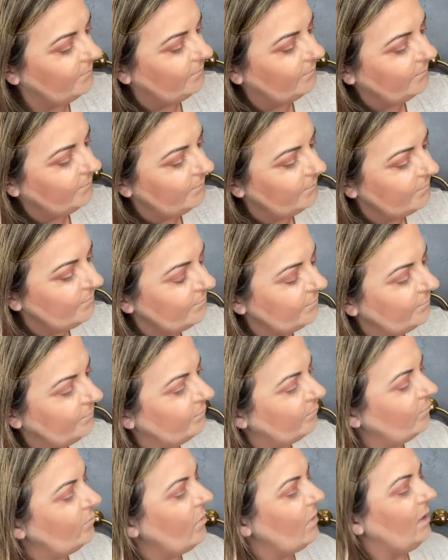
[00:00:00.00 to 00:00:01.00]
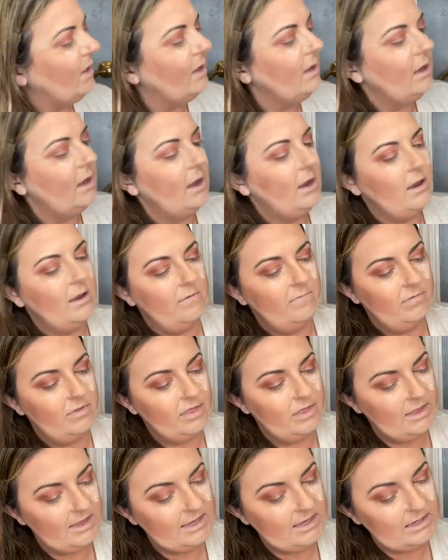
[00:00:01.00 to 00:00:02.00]
I have
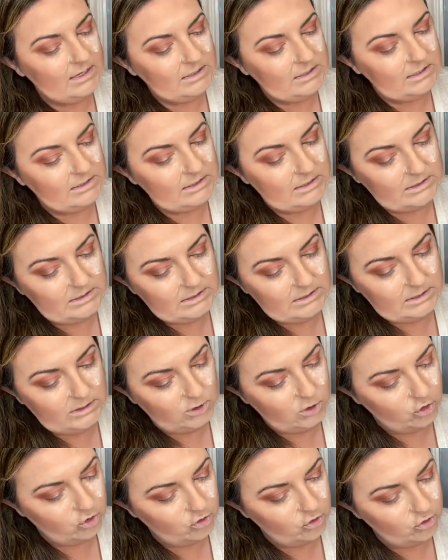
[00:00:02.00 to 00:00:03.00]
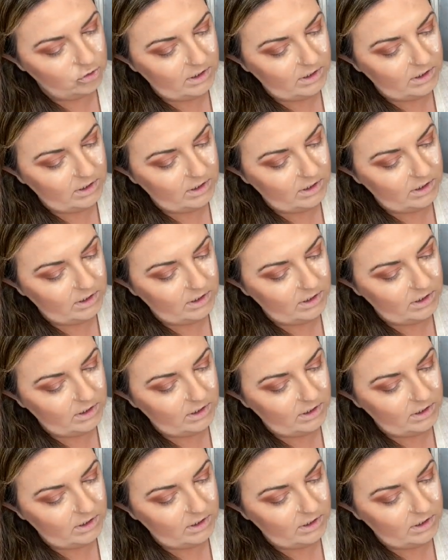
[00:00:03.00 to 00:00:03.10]
this.